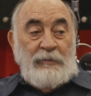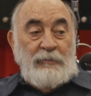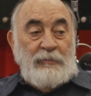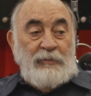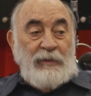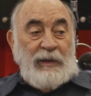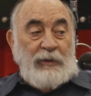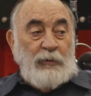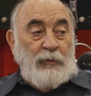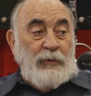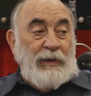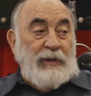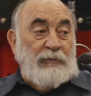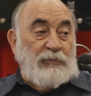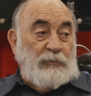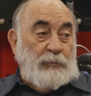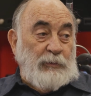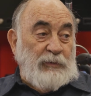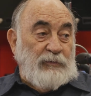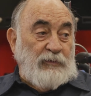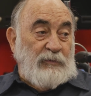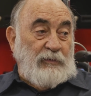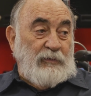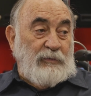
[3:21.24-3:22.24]
they don't have
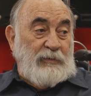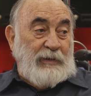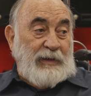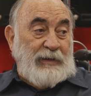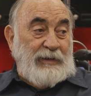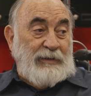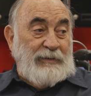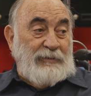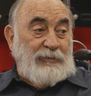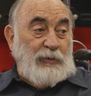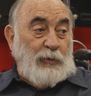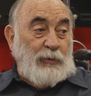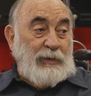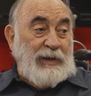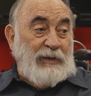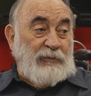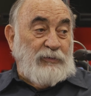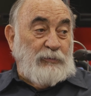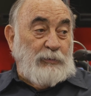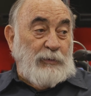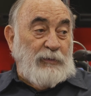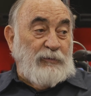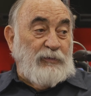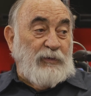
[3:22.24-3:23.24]

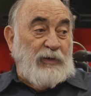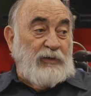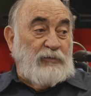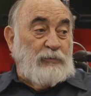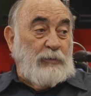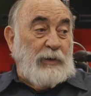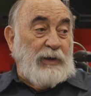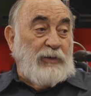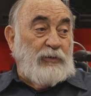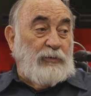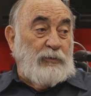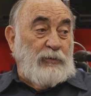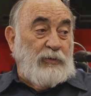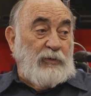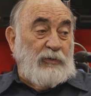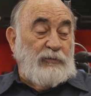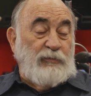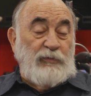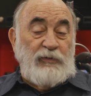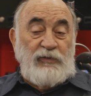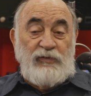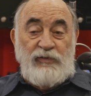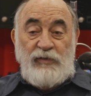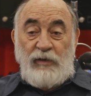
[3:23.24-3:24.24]
three-phase running through their
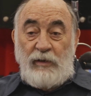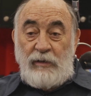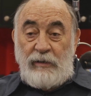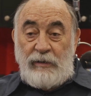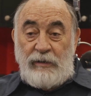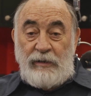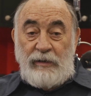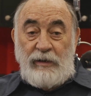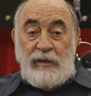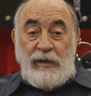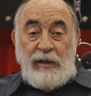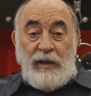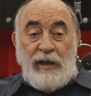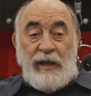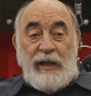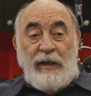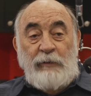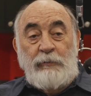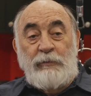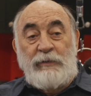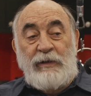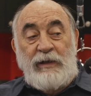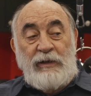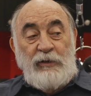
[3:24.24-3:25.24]
facility. And
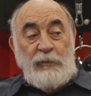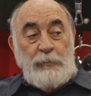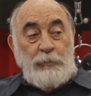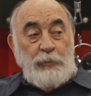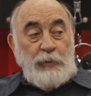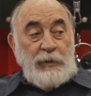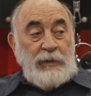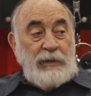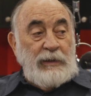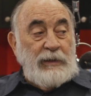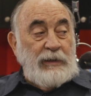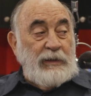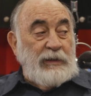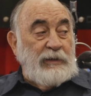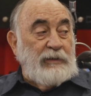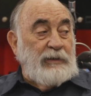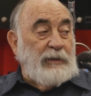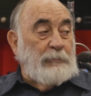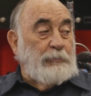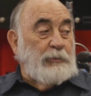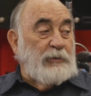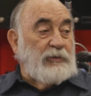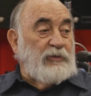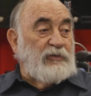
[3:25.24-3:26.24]
when they do put it in, they
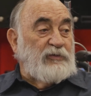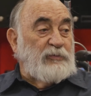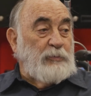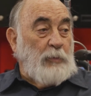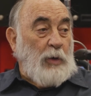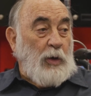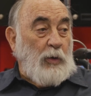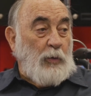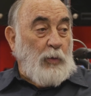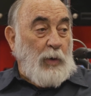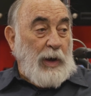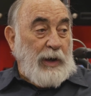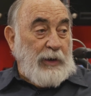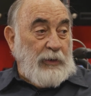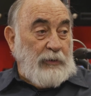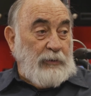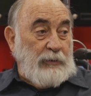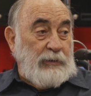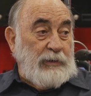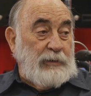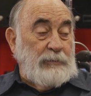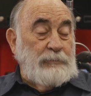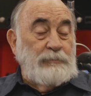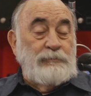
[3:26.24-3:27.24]
put the small wire
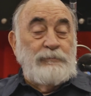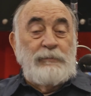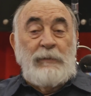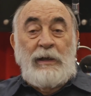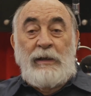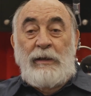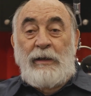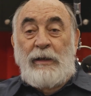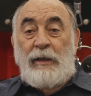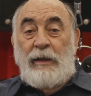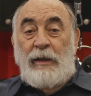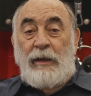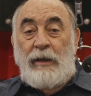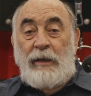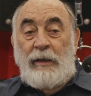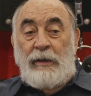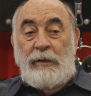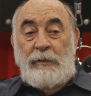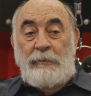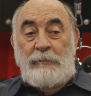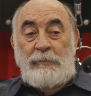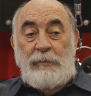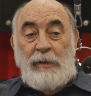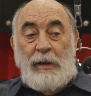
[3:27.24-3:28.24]
in.
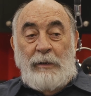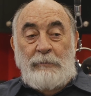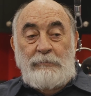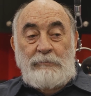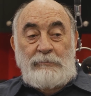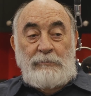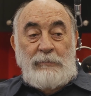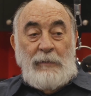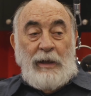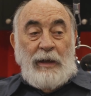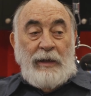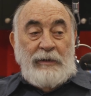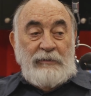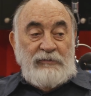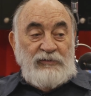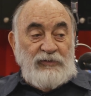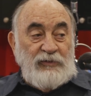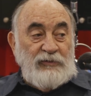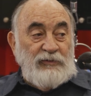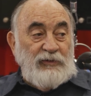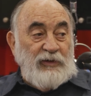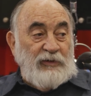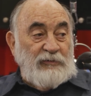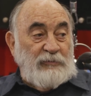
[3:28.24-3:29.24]
I
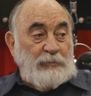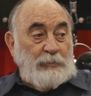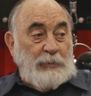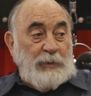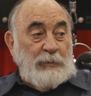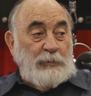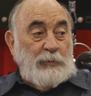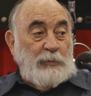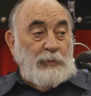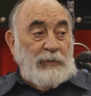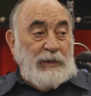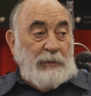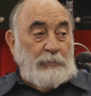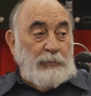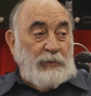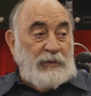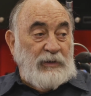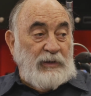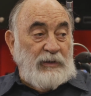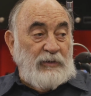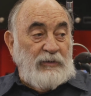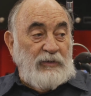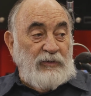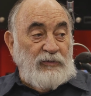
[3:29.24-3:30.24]
suggest people, when they put
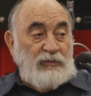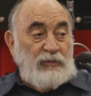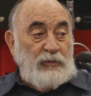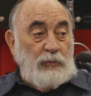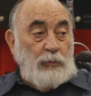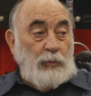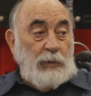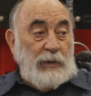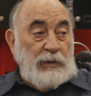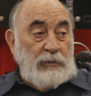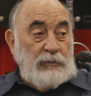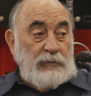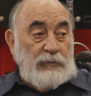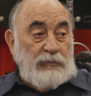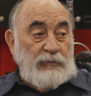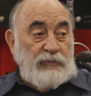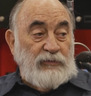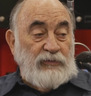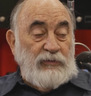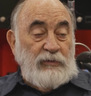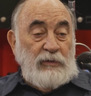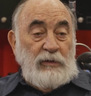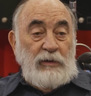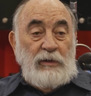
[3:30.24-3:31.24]
in these new
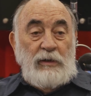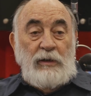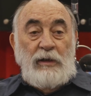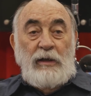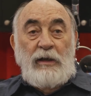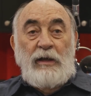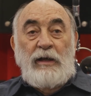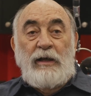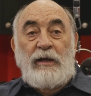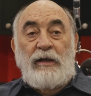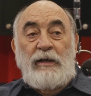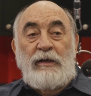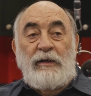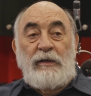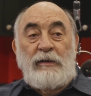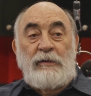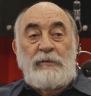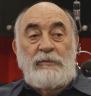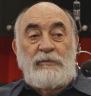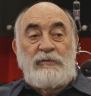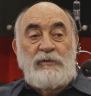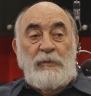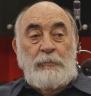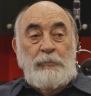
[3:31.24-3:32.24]
welders,
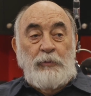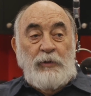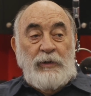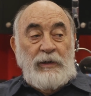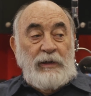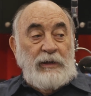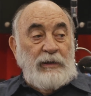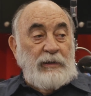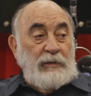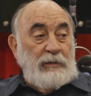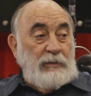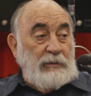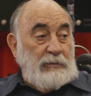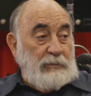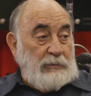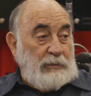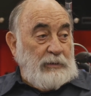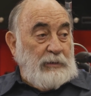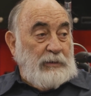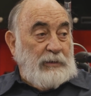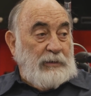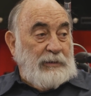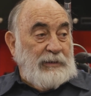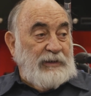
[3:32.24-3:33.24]
to put in
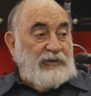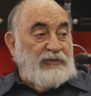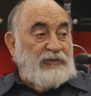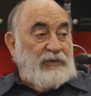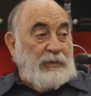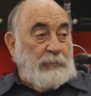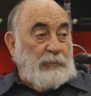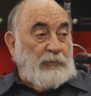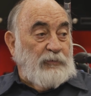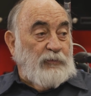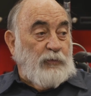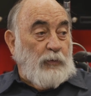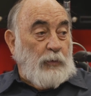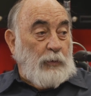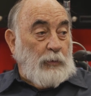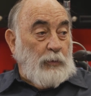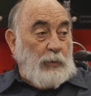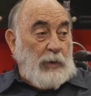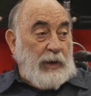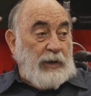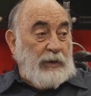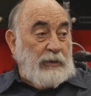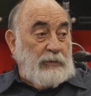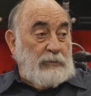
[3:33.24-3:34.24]
at least number 4
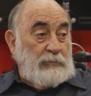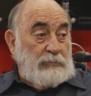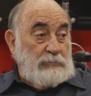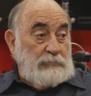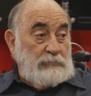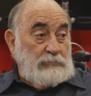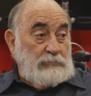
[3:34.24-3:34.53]
wire,